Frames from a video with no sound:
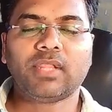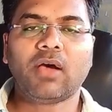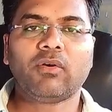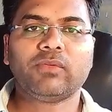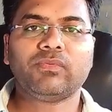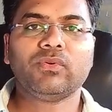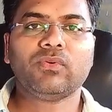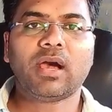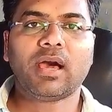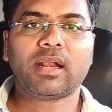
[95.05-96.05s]
Now if
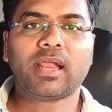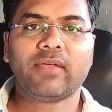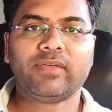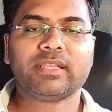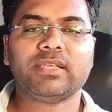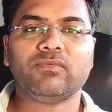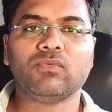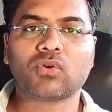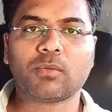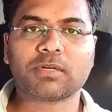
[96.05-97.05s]
you are having the
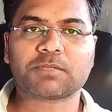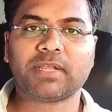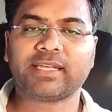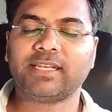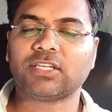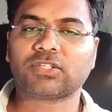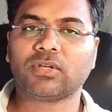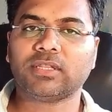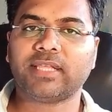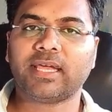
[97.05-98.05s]
WooCommerce plugin
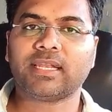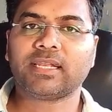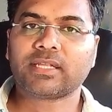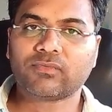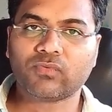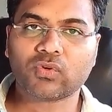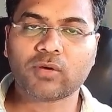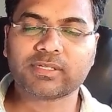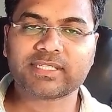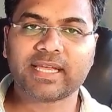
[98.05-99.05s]
installed, then
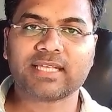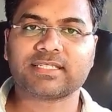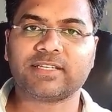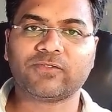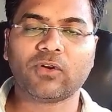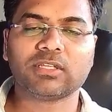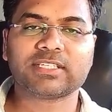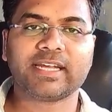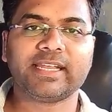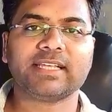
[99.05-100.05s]
WooCommerce has default
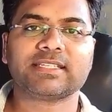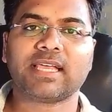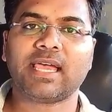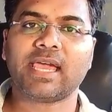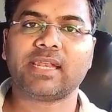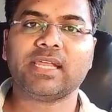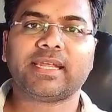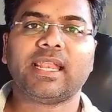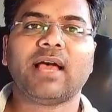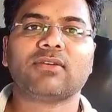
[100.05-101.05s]
settings and it
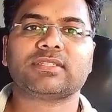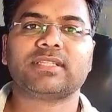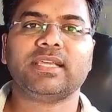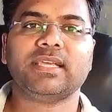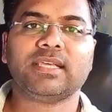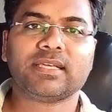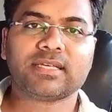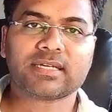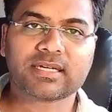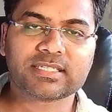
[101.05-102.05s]
allows the
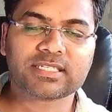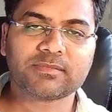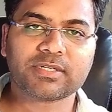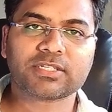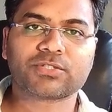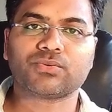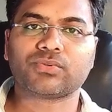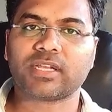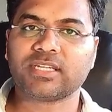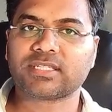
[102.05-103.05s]
customers to
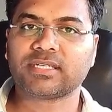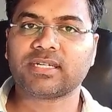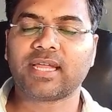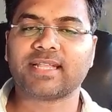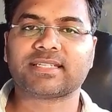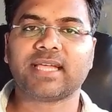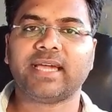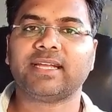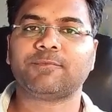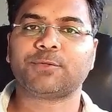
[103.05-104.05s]
register and
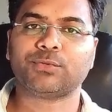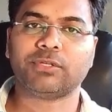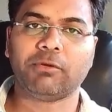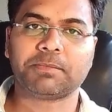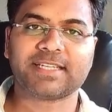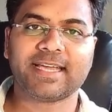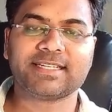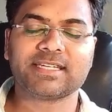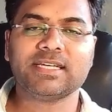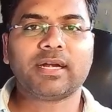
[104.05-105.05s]
sign up to the
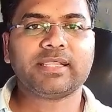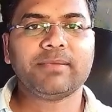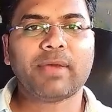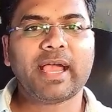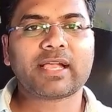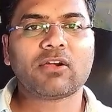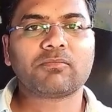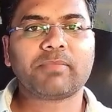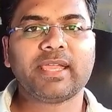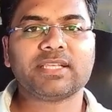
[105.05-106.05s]
website, but the My
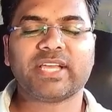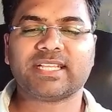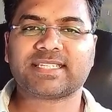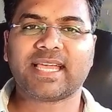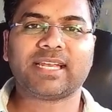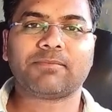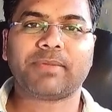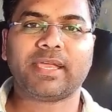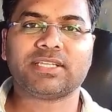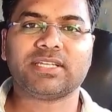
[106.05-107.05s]
Account page and sign up
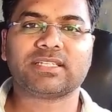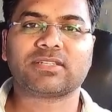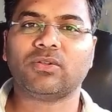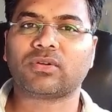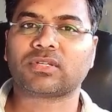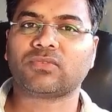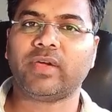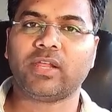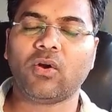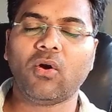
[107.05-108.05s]
pages looks
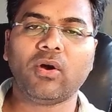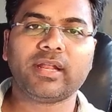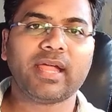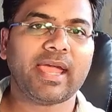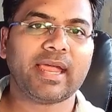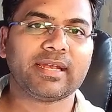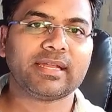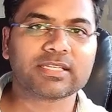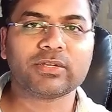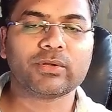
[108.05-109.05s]
very odd and
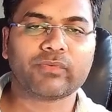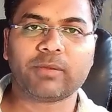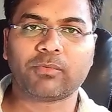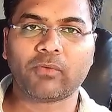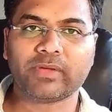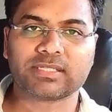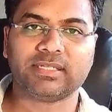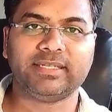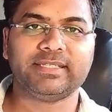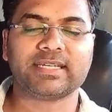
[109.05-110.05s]
doesn't look very
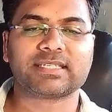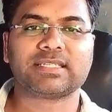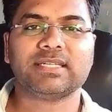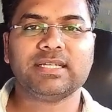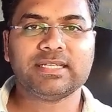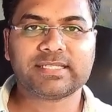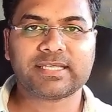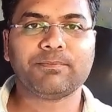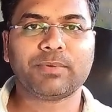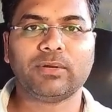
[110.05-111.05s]
professional. It just
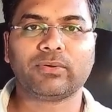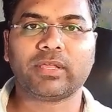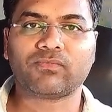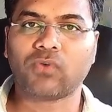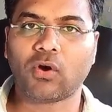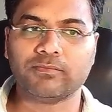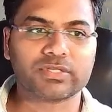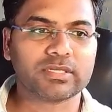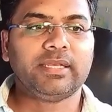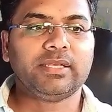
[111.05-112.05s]
simple looking
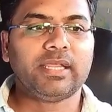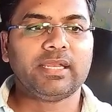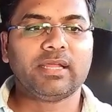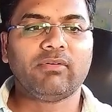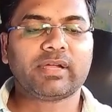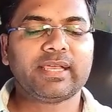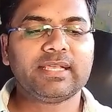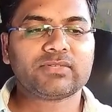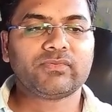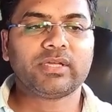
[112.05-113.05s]
forms. In our
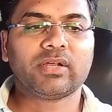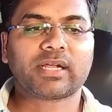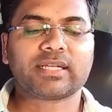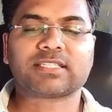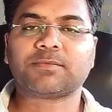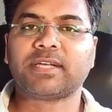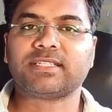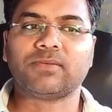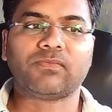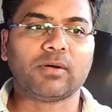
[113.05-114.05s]
case, we're gonna
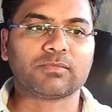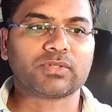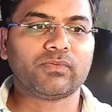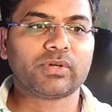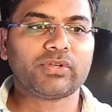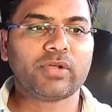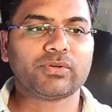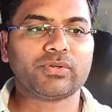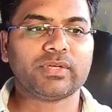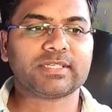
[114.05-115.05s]
customize the form. So what you have
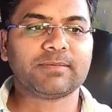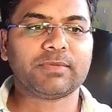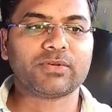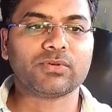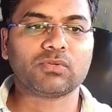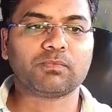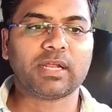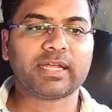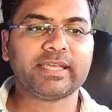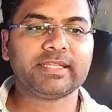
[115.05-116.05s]
to do is simply go to the
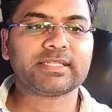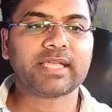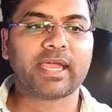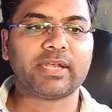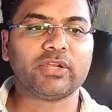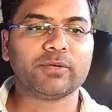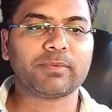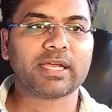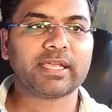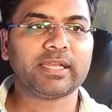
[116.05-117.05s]
plugins, add new
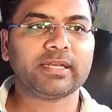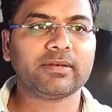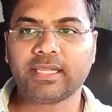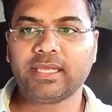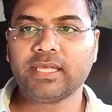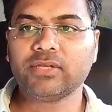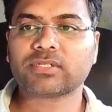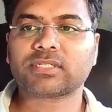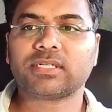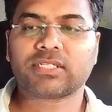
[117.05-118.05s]
plugin, and here you
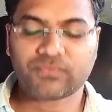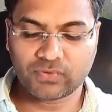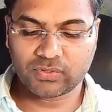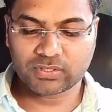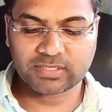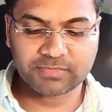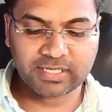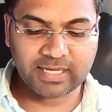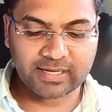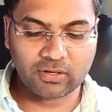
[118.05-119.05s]
search for
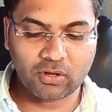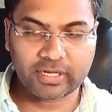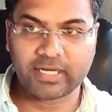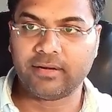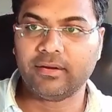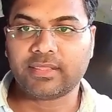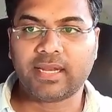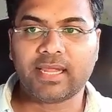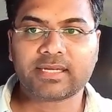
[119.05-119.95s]
something like login, and then